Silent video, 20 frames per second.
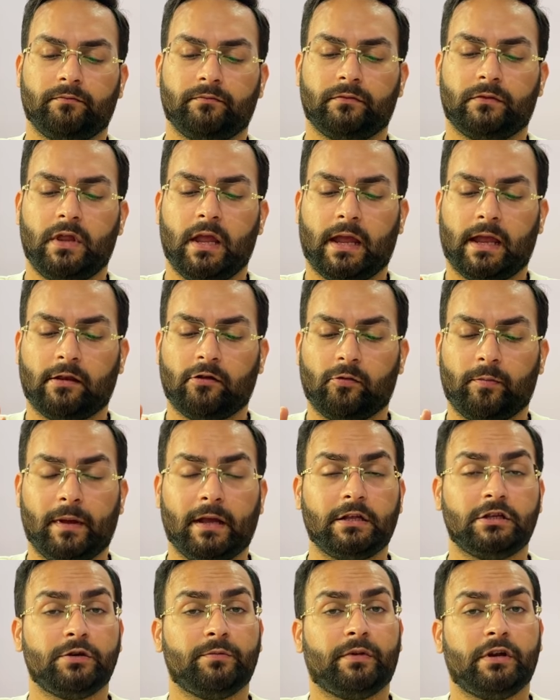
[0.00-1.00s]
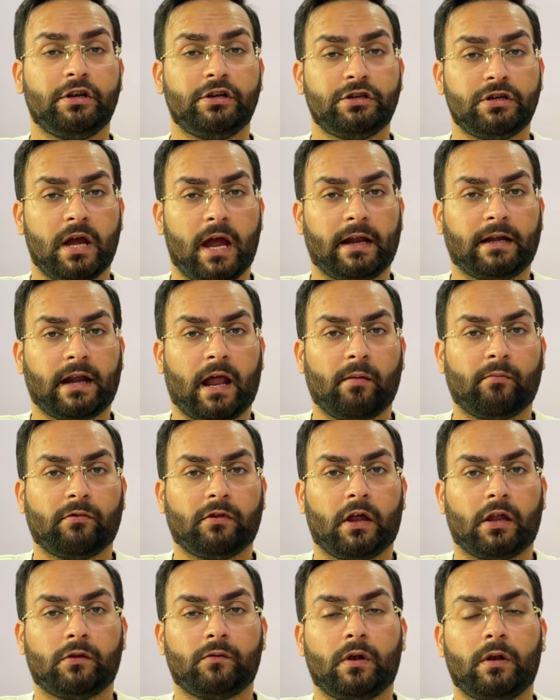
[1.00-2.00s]
They can speak gibberish at times
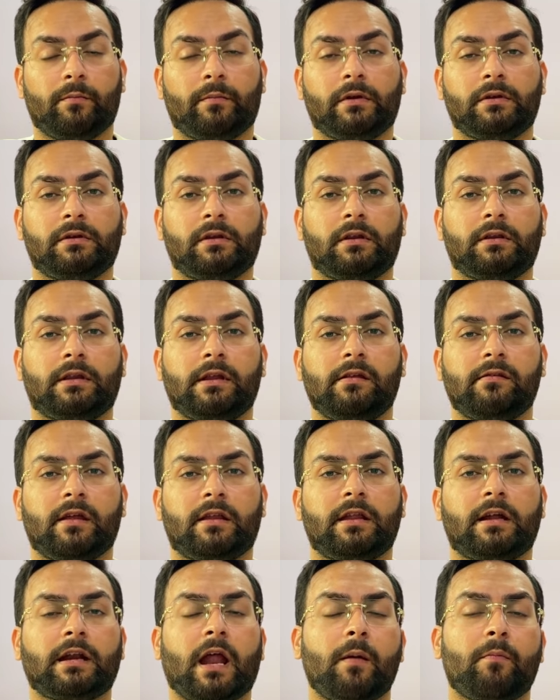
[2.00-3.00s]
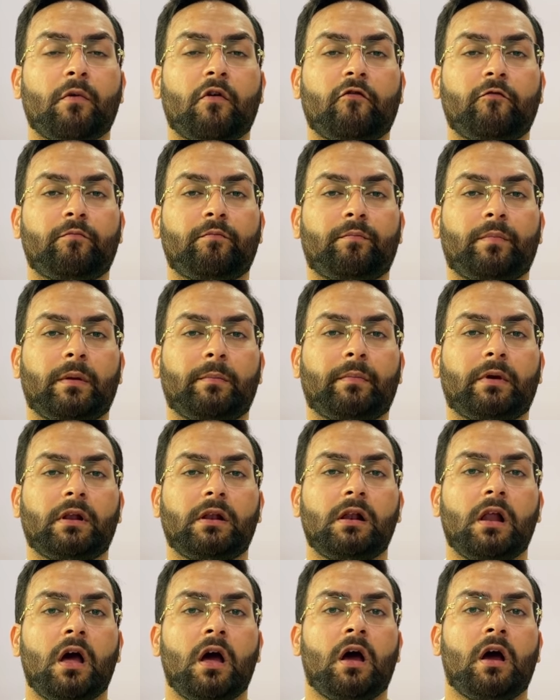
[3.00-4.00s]
as well, but these are the type of
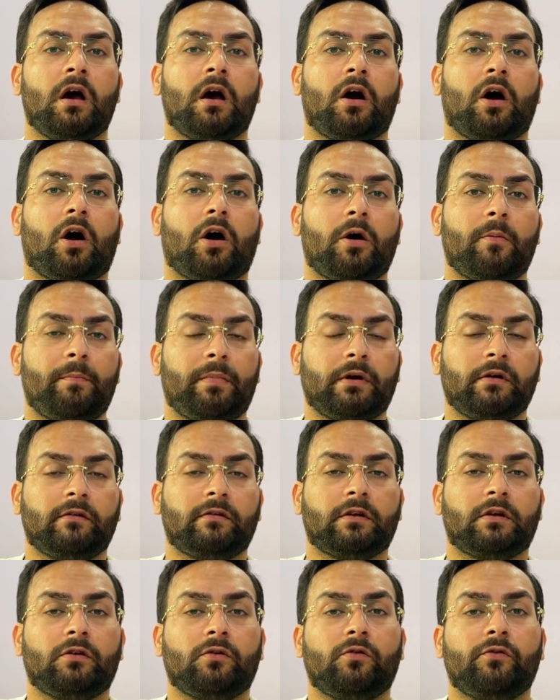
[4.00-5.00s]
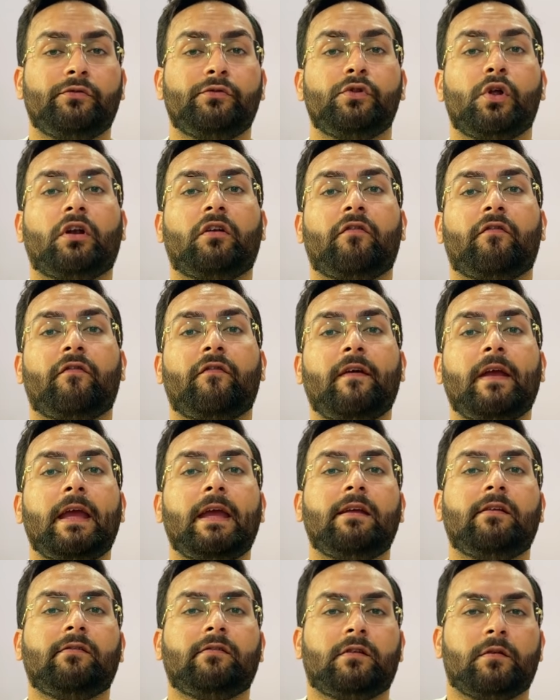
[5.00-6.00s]
people or person who's not
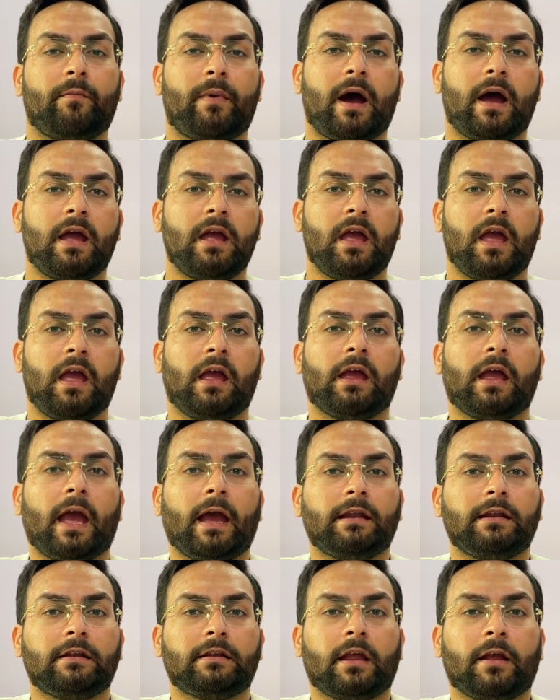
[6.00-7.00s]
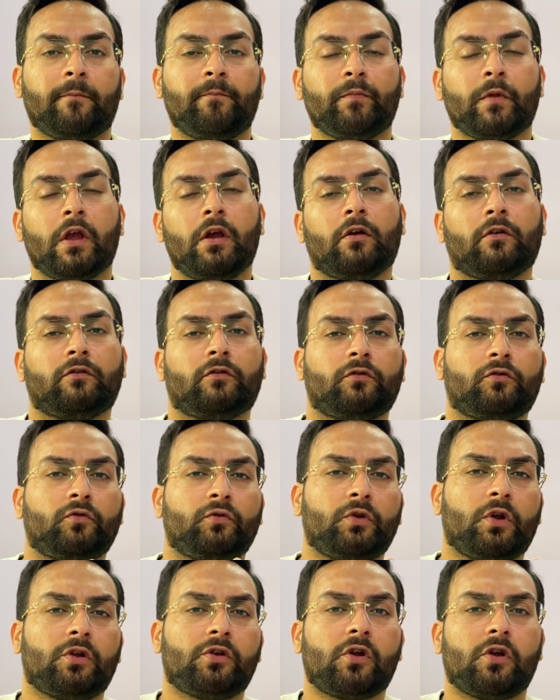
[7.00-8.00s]
phased by anything. So
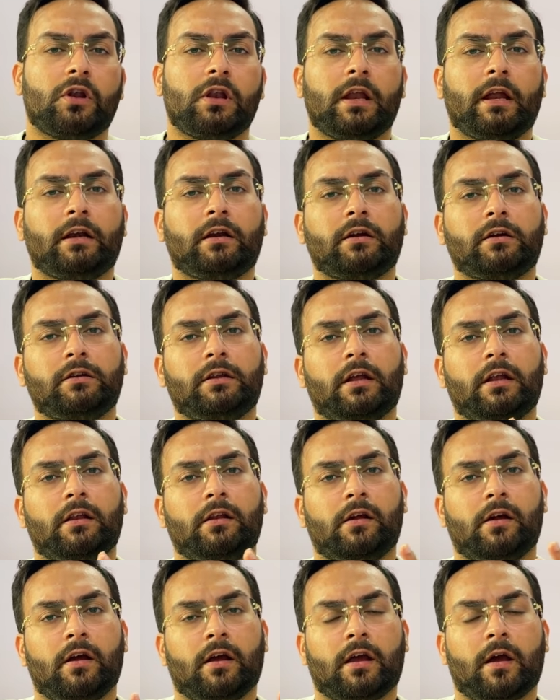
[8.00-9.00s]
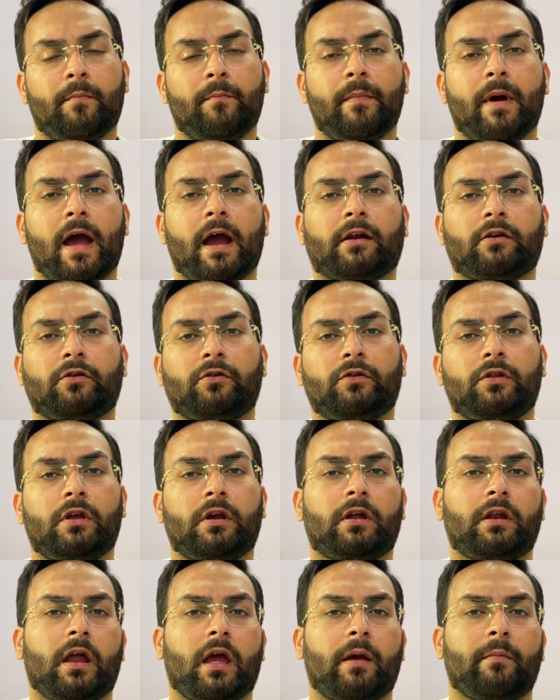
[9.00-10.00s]
sooner or later they'll come back to
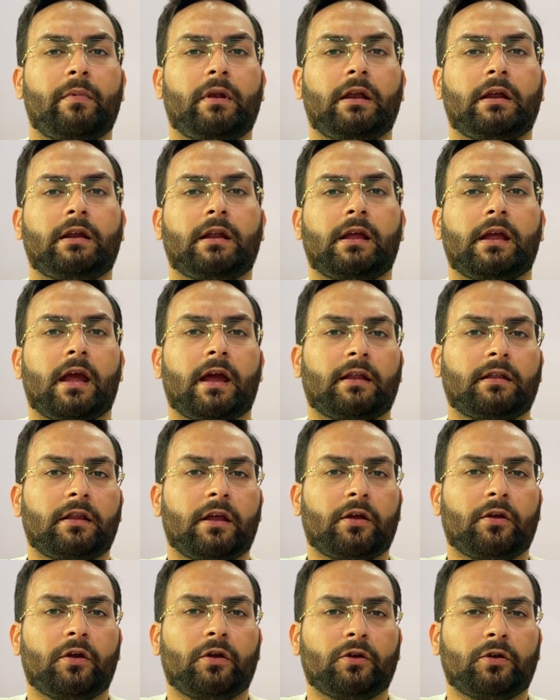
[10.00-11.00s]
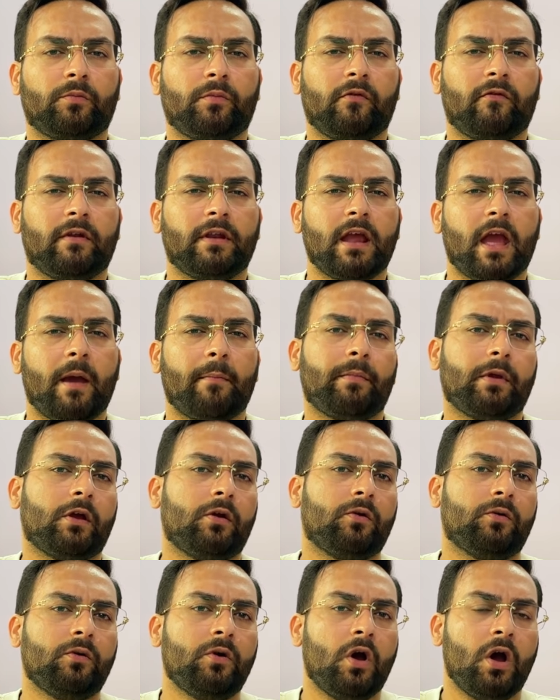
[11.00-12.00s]
their ability, and they're going to be very happy
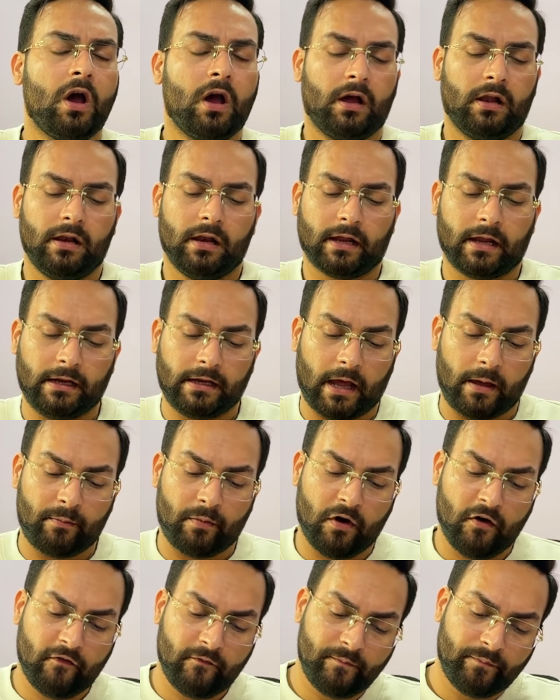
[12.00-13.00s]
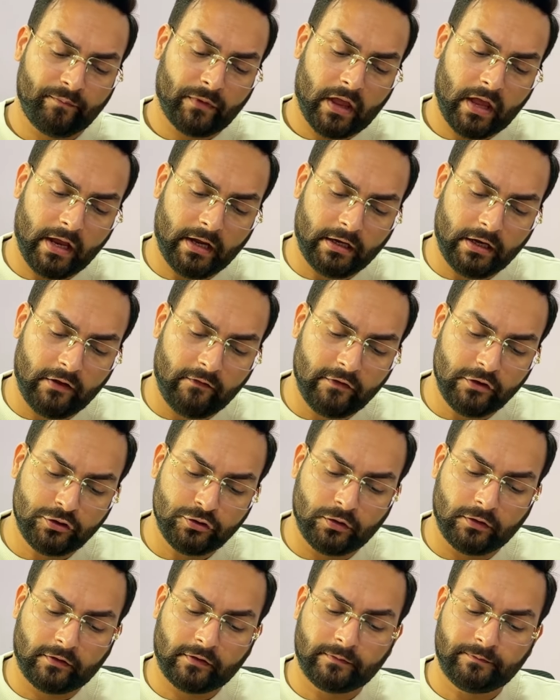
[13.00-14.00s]
go lucky type of
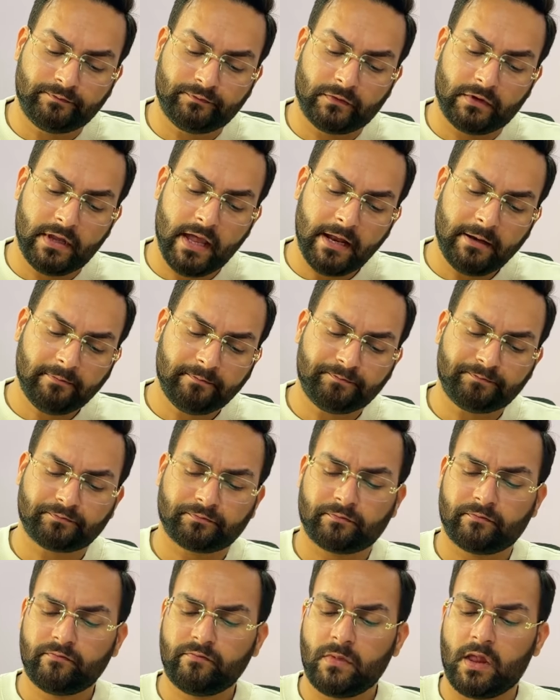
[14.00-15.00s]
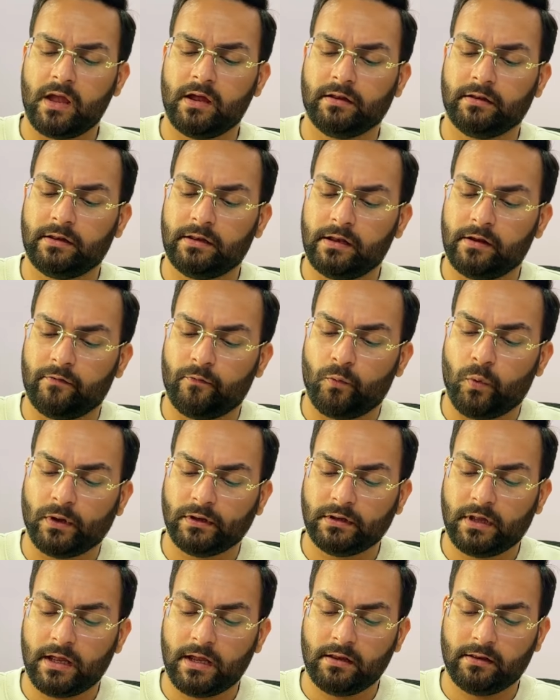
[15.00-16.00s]
individuals. Then, and
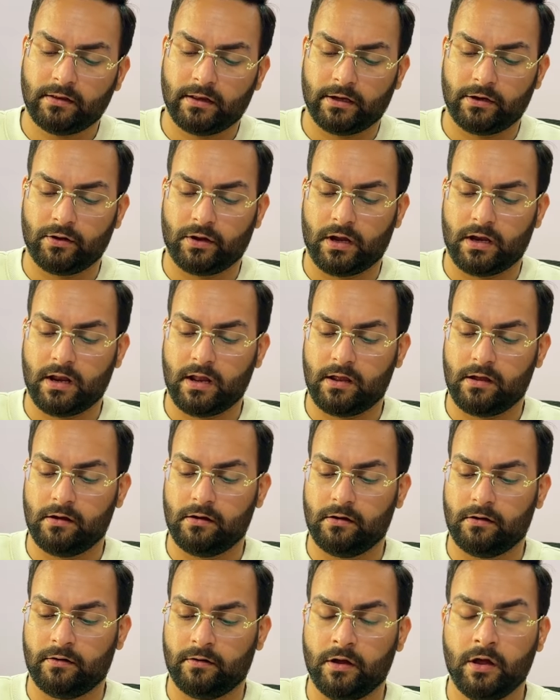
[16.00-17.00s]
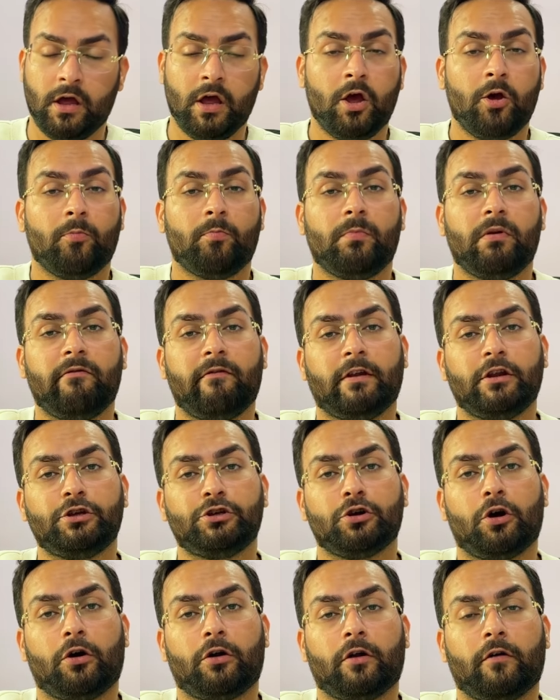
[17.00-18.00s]
one thing that you can be very
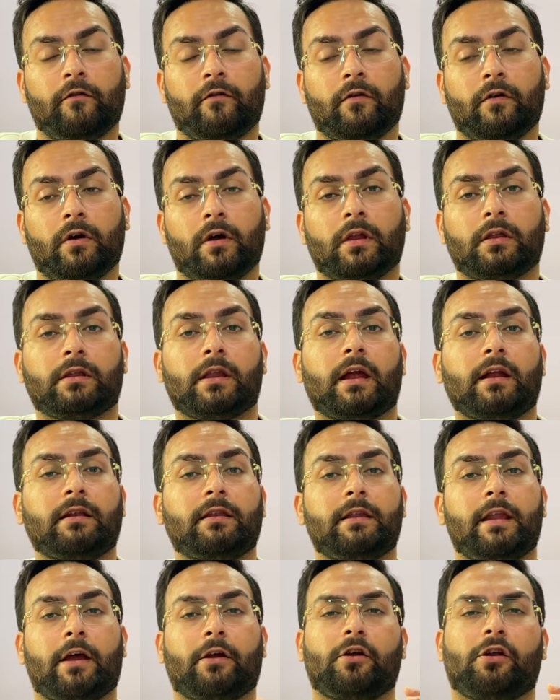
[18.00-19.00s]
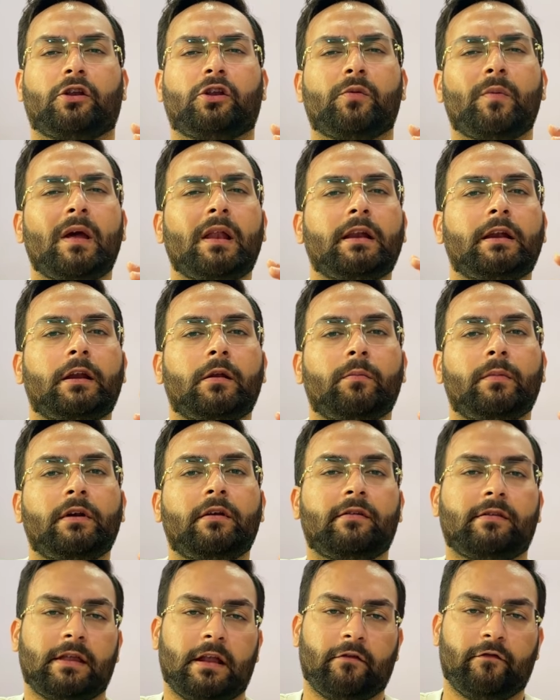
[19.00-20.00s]
sure of, that they're going to be a little bit
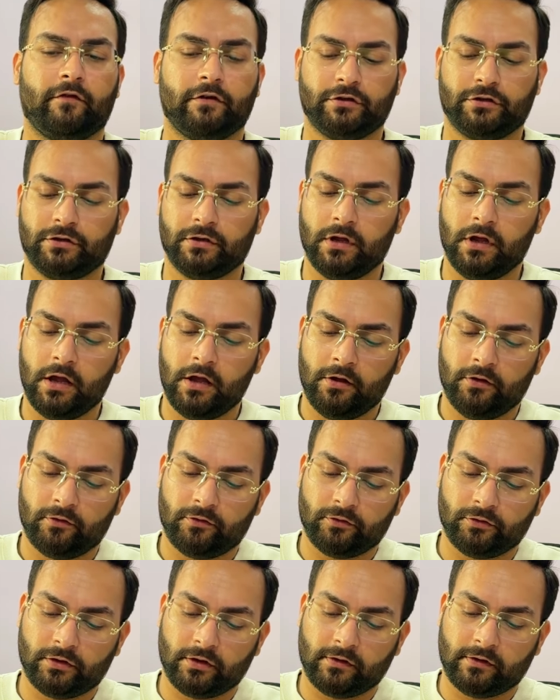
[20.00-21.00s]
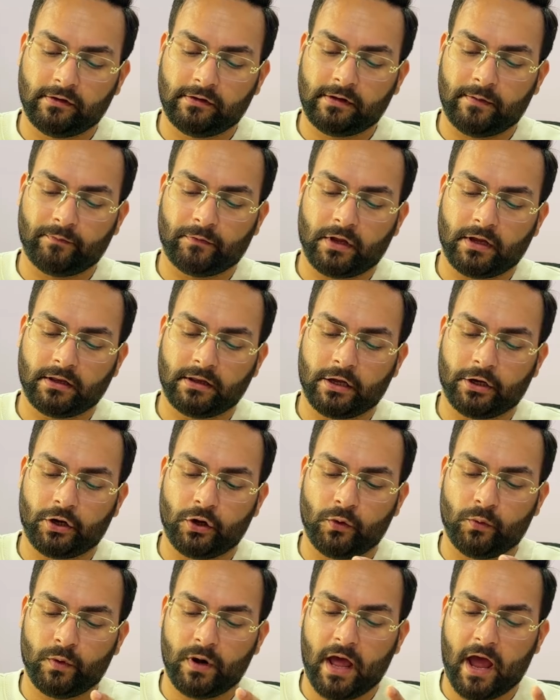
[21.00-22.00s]
selfish. So this is something that
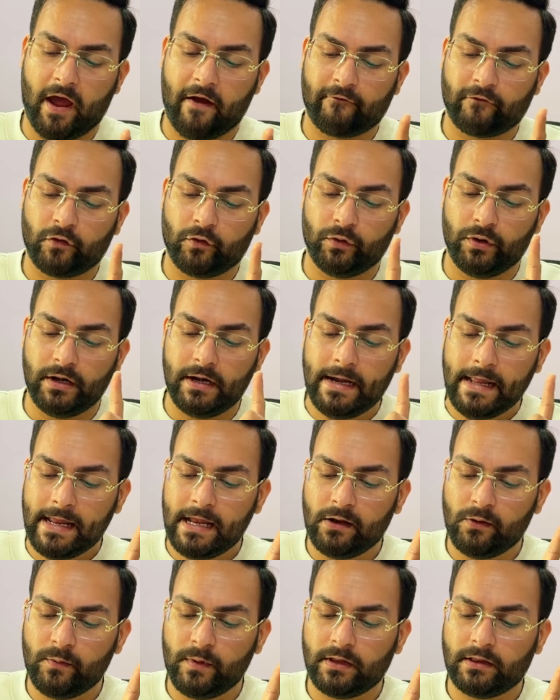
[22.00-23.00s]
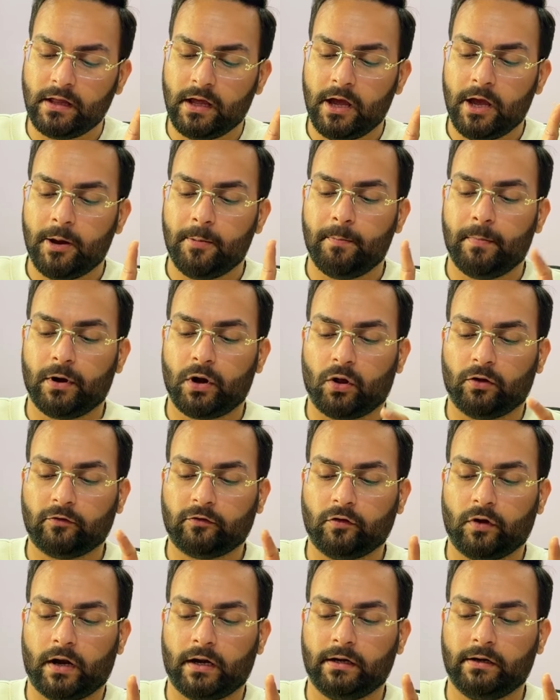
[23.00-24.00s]
you would have to deal with, but
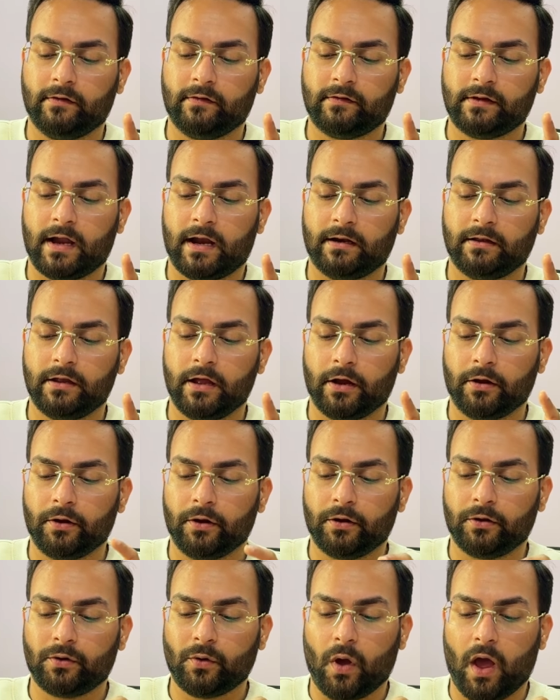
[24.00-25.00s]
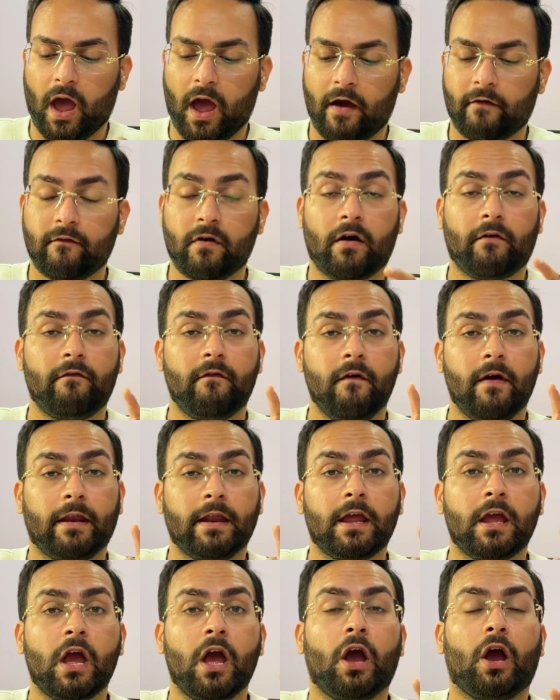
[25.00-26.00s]
also understand they are going to have a
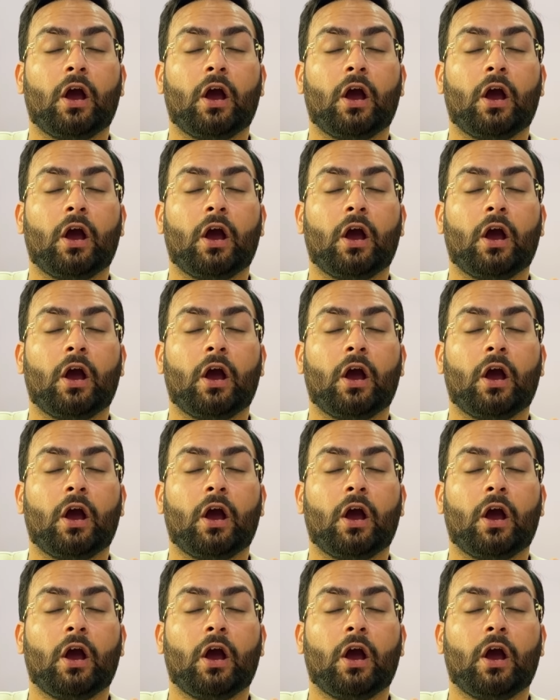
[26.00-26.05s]
very